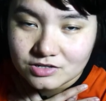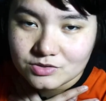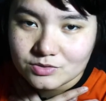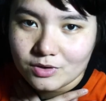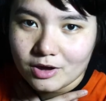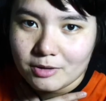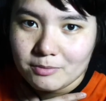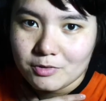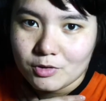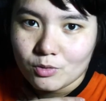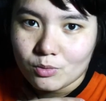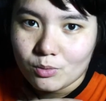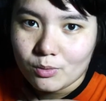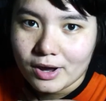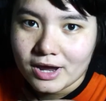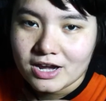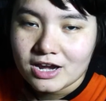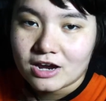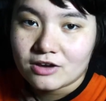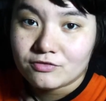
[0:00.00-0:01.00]
so I'm
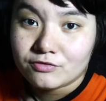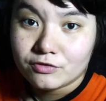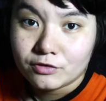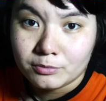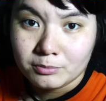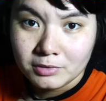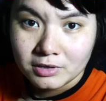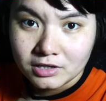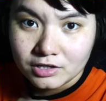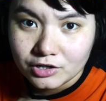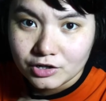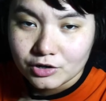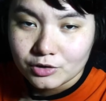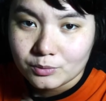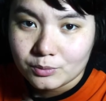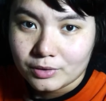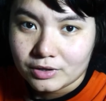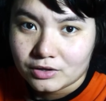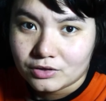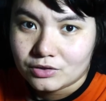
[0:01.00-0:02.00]
quite unfamiliar
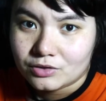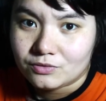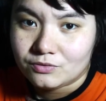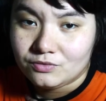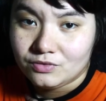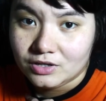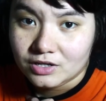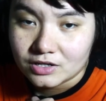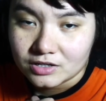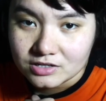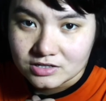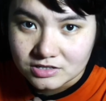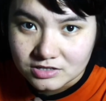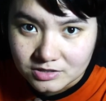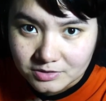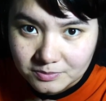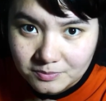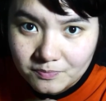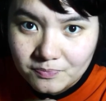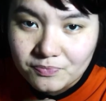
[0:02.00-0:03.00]
with
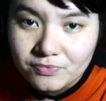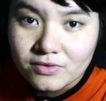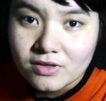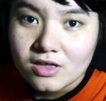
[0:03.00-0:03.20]
veganism.